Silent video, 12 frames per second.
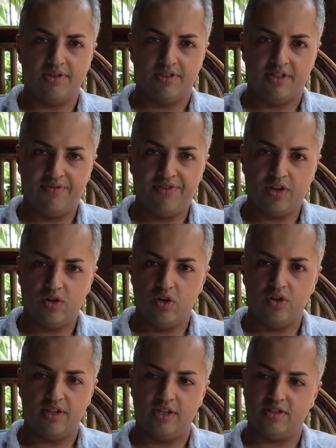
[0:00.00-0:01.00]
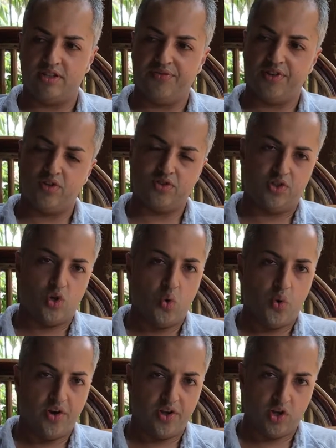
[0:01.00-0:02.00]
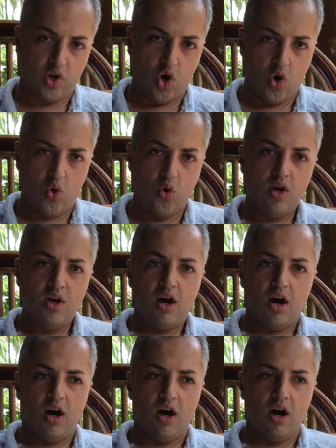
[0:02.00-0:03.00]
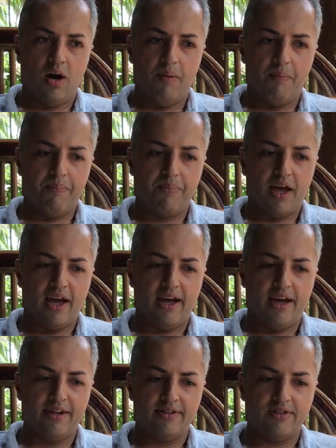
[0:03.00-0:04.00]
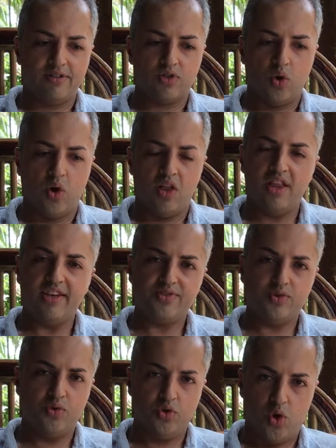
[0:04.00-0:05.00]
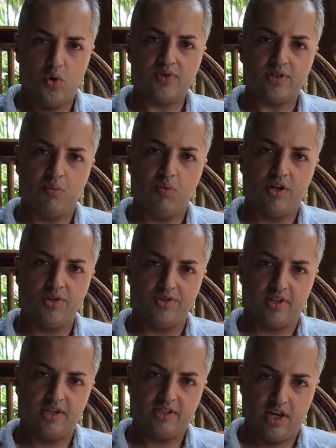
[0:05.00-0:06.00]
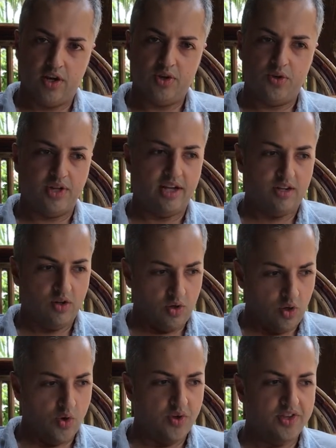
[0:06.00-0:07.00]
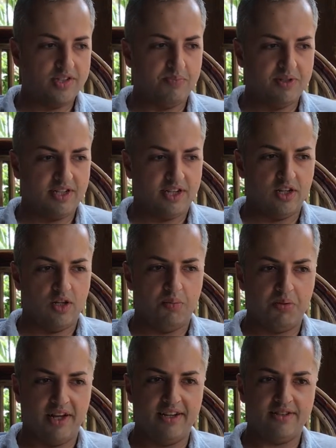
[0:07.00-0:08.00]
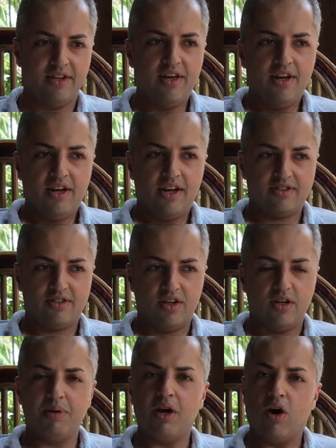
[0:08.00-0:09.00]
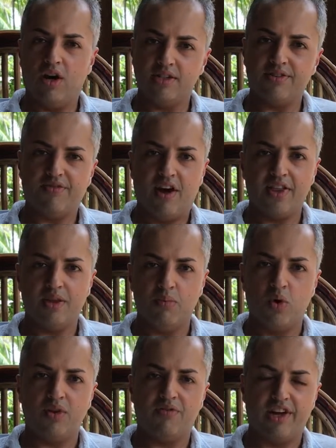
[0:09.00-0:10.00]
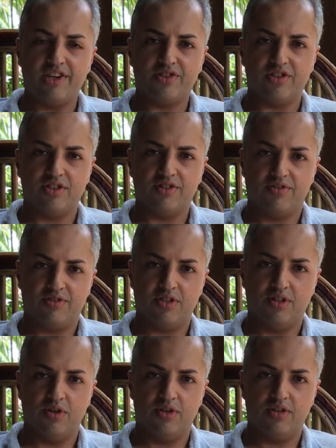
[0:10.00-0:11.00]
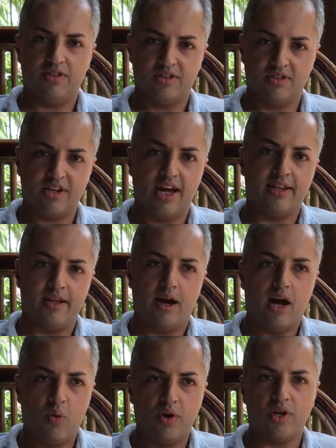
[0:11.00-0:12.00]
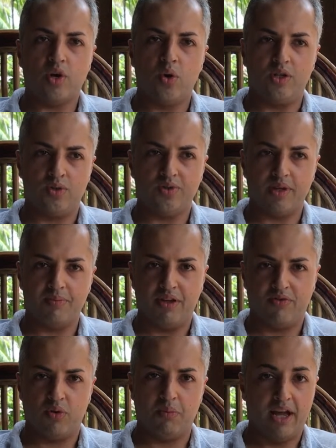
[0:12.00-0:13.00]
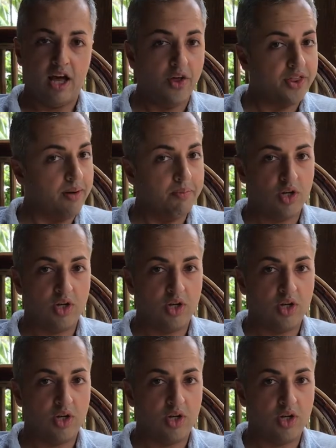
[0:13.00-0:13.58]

difficult. It's difficult to know where to go. And so unless you know someone who's going to tell you that, go to this particular place, it's going to be hard to find the motivation to decide that I want to go and do something for my health, and